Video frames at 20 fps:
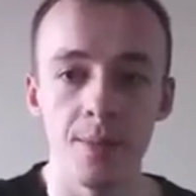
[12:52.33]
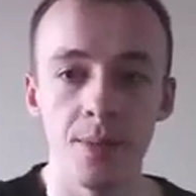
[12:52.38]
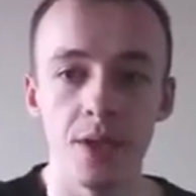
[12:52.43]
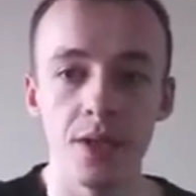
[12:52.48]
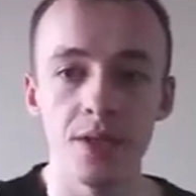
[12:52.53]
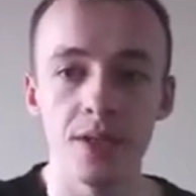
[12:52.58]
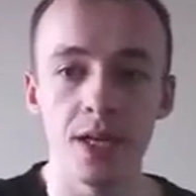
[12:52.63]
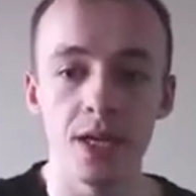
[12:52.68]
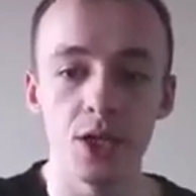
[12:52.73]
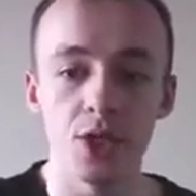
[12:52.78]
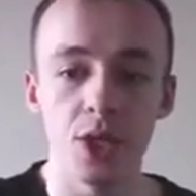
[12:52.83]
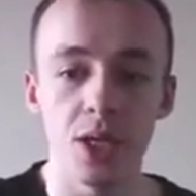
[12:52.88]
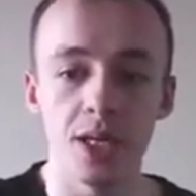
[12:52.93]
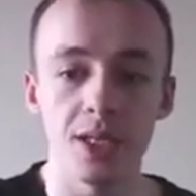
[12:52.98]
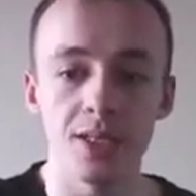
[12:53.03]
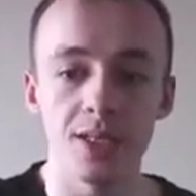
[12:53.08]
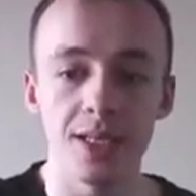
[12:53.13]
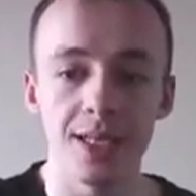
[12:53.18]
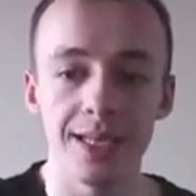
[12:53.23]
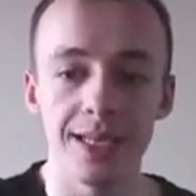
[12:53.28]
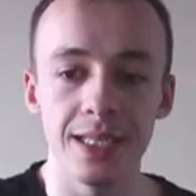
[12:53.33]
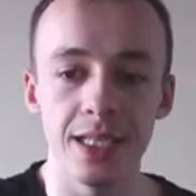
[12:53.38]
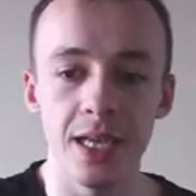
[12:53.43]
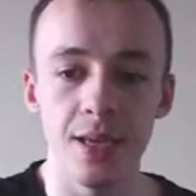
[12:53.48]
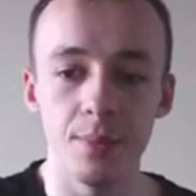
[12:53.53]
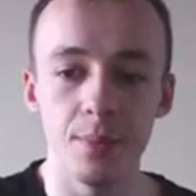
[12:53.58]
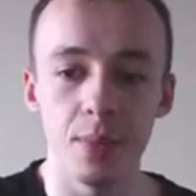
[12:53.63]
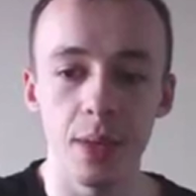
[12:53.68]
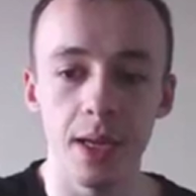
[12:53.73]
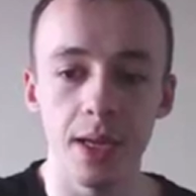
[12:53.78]
These are just
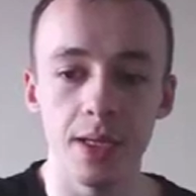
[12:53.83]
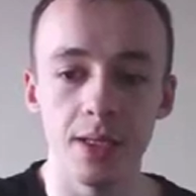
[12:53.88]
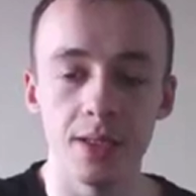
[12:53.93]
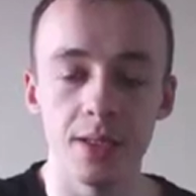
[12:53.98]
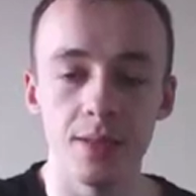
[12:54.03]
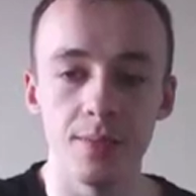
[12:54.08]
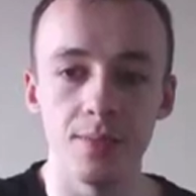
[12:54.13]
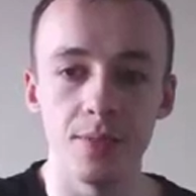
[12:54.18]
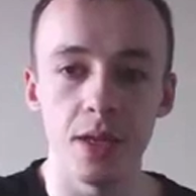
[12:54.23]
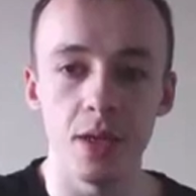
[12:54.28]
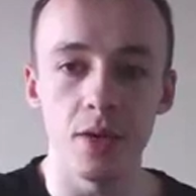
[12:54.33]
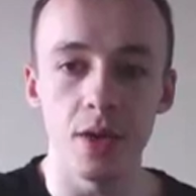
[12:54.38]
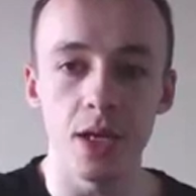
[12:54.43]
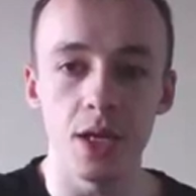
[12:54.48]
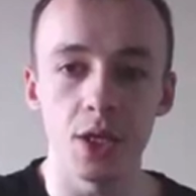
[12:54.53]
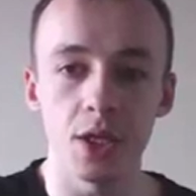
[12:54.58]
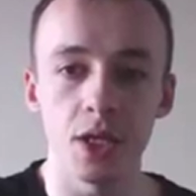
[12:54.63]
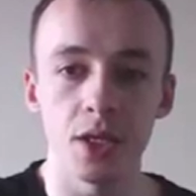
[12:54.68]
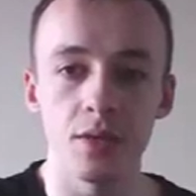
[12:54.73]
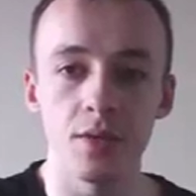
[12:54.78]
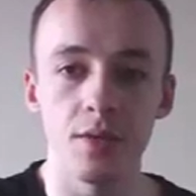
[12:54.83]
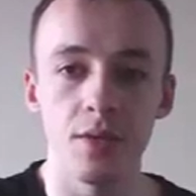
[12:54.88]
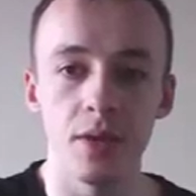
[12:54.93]
templates that you can just